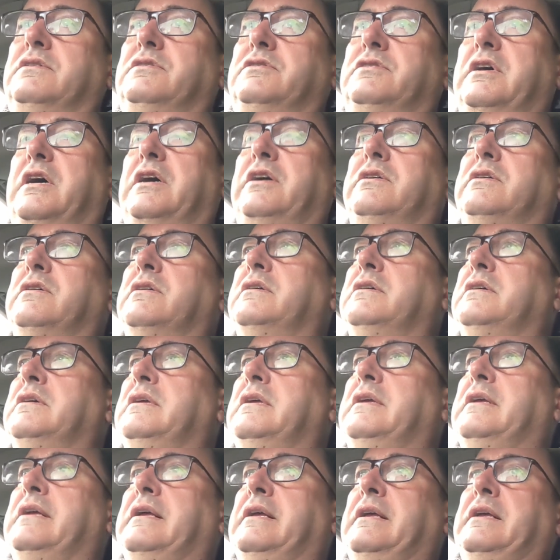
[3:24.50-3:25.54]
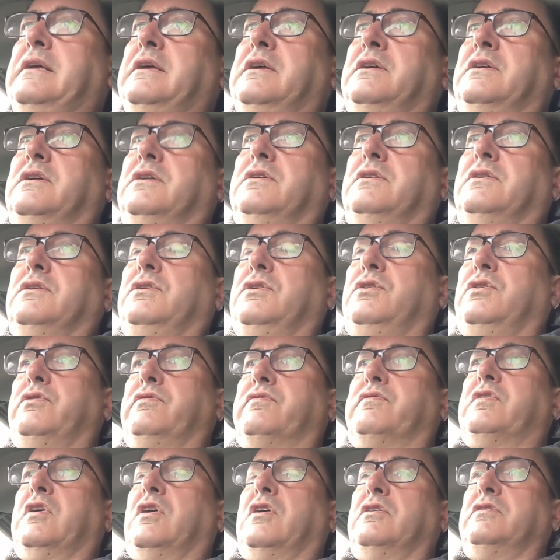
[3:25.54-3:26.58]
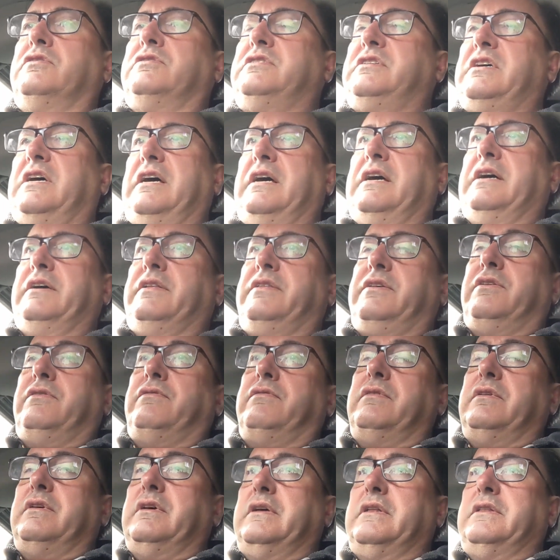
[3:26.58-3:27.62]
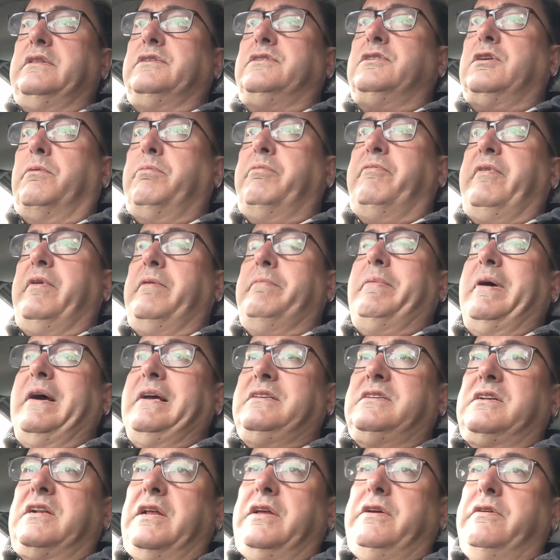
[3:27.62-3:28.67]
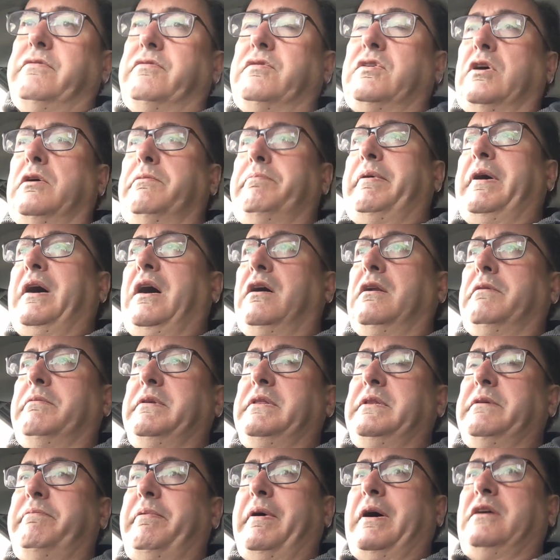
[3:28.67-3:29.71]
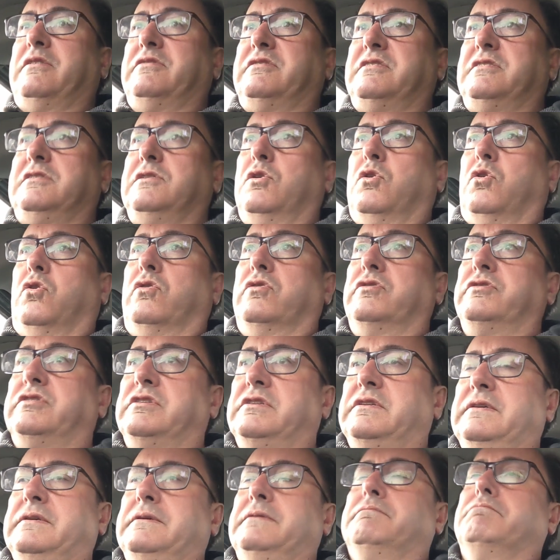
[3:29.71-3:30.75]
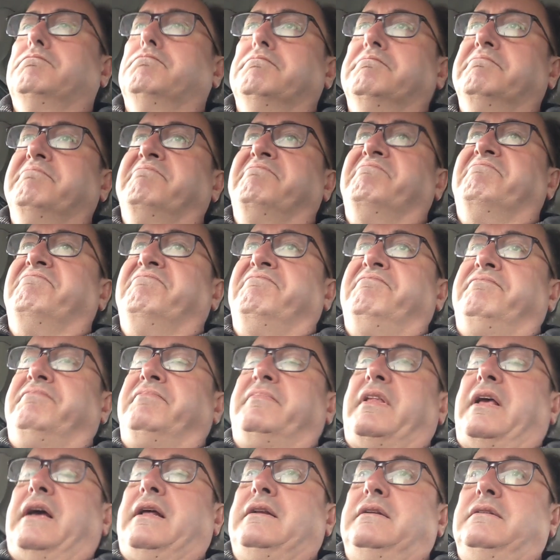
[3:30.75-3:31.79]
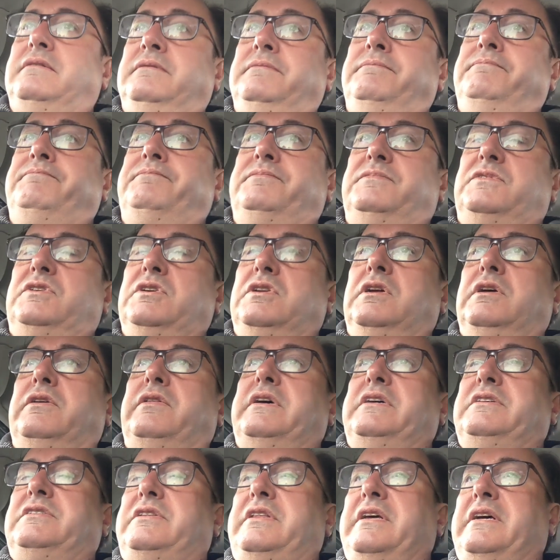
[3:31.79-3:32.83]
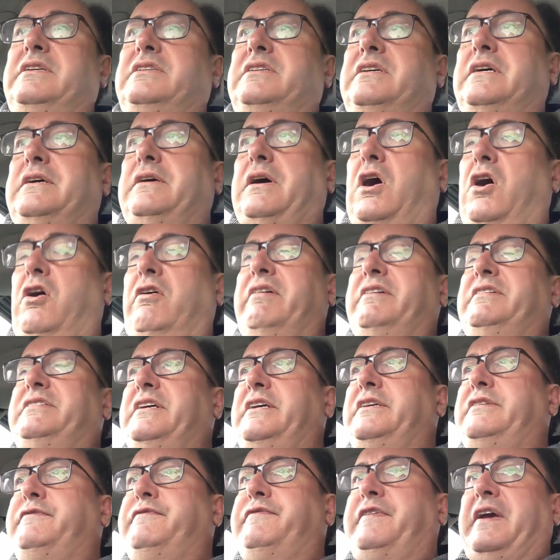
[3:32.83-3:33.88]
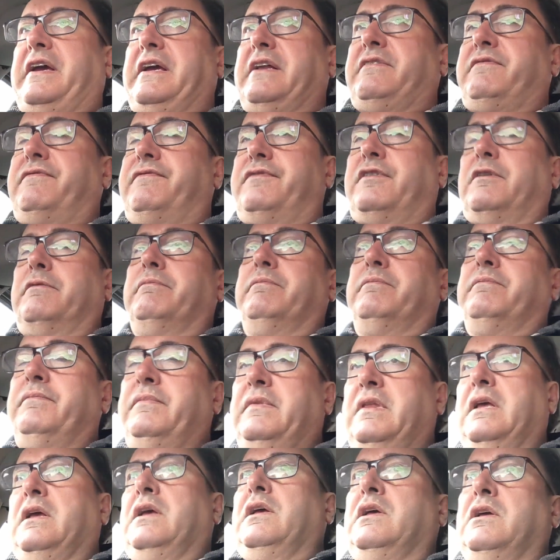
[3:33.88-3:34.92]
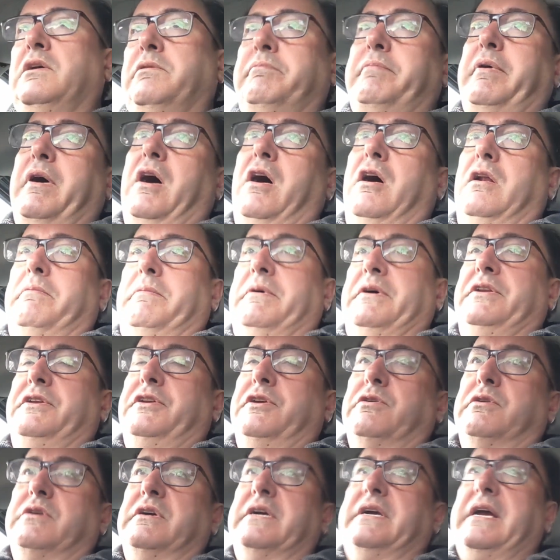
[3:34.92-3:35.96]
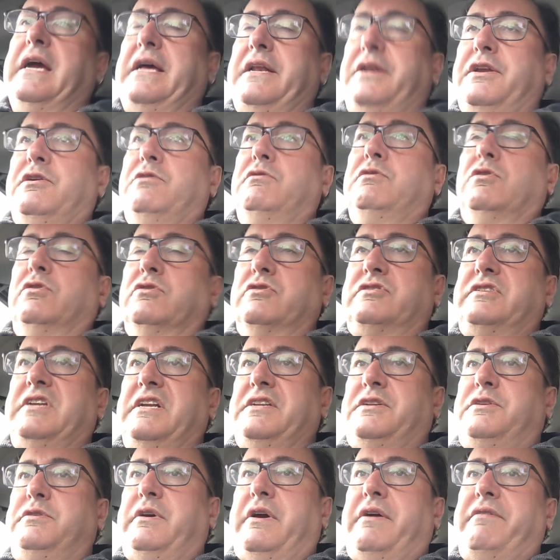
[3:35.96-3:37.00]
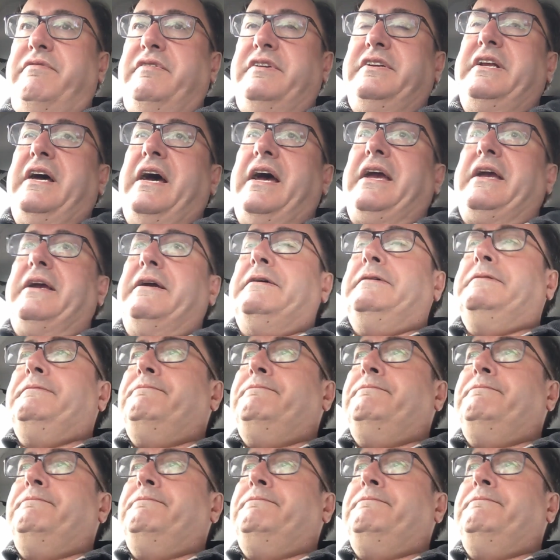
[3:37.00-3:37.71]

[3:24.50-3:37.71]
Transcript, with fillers: so you've got you, at the top of it basically you've got Parliament that passes laws and you know, there's there's a RSS feed from Parliament. You can get new laws sent to you every day,